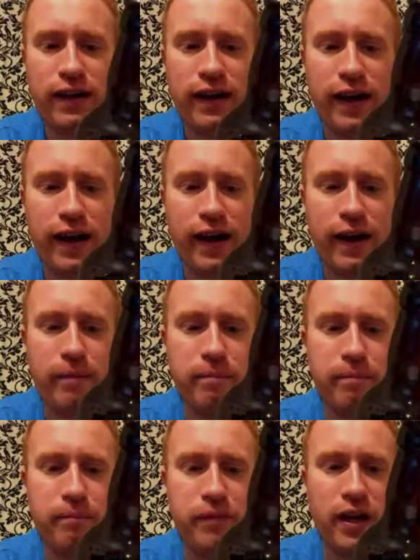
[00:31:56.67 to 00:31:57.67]
And,
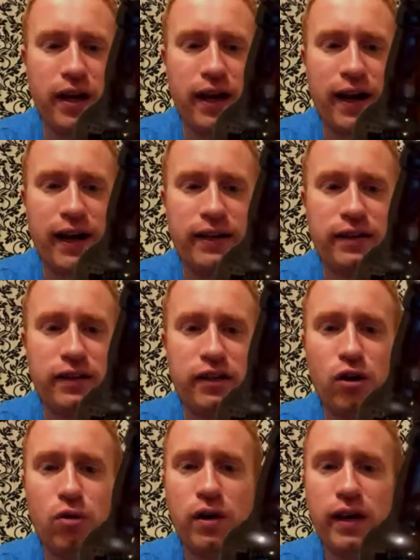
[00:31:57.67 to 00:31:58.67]

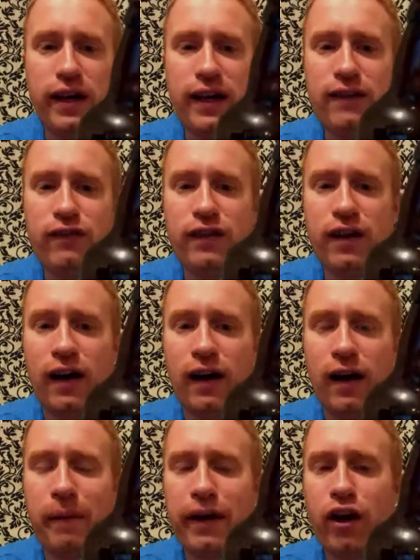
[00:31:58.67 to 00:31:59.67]
even
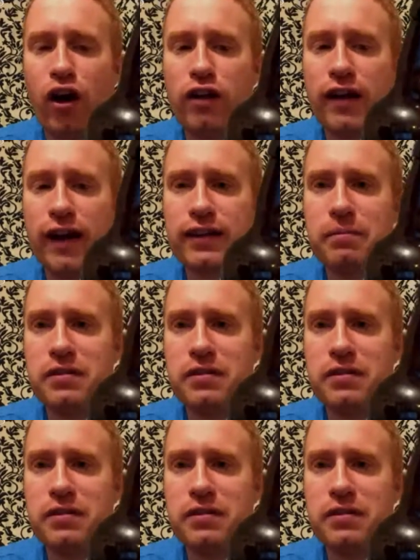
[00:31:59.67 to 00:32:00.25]
I might contact them